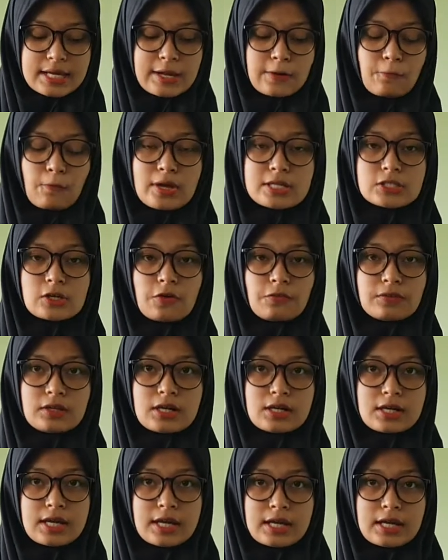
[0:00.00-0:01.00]
and ways of
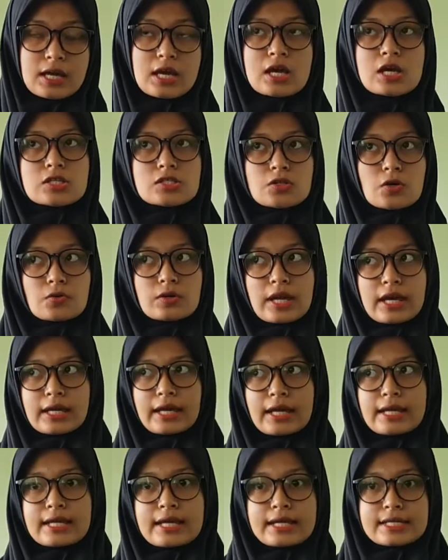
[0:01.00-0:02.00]
learning, so they
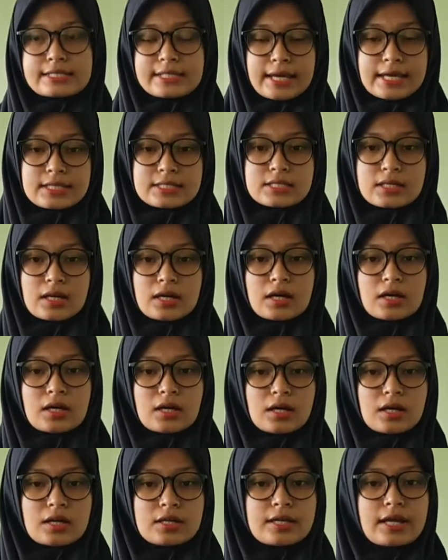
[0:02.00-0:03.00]
can exchange
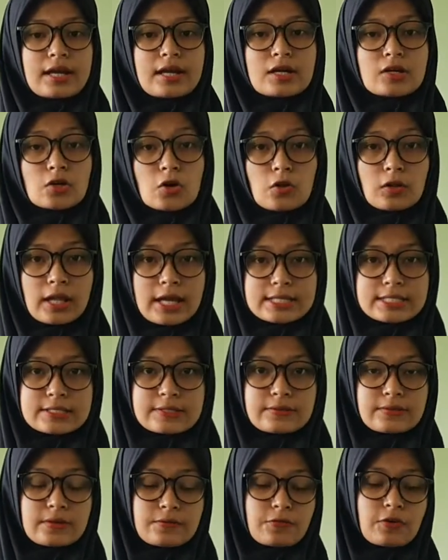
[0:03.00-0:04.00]
their
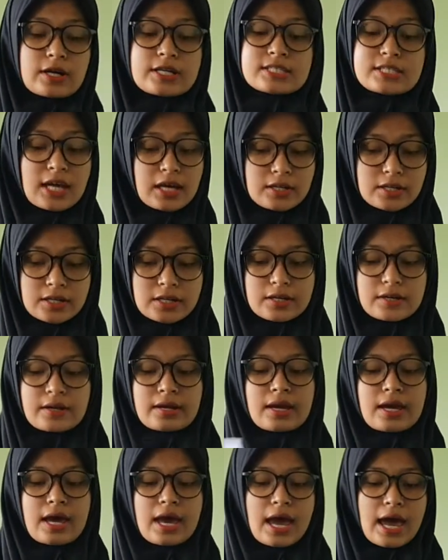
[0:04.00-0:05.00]
knowledge for each other.
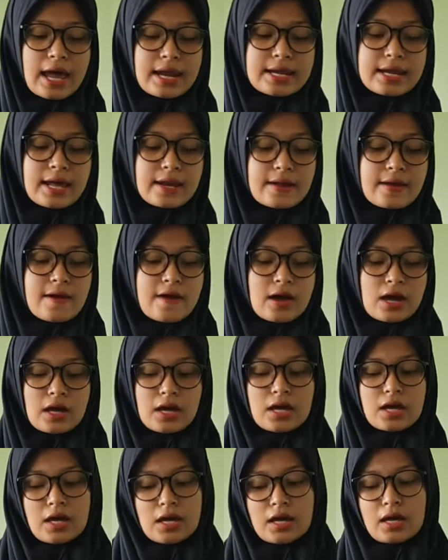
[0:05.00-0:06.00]
And then,
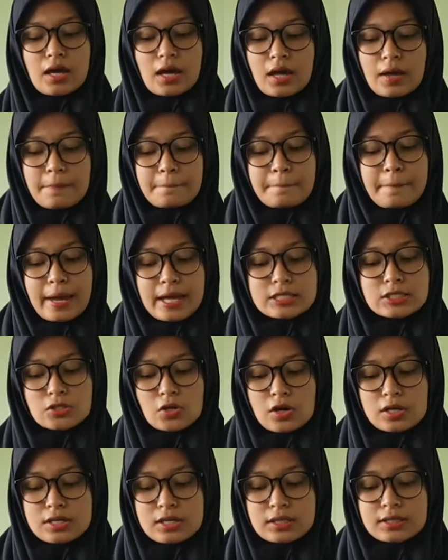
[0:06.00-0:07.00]
based
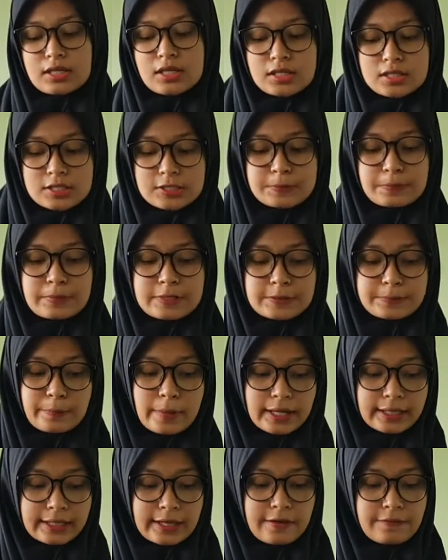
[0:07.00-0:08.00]
on the teacher's
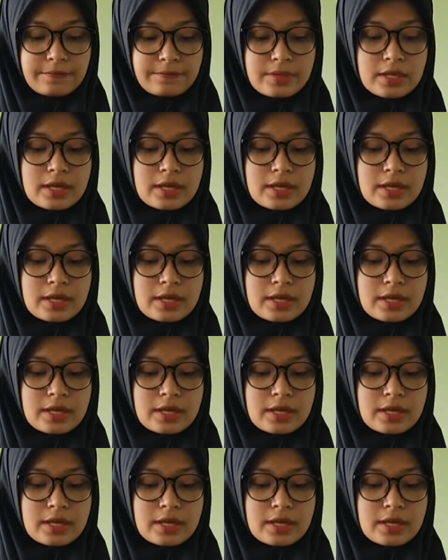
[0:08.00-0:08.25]
perspective,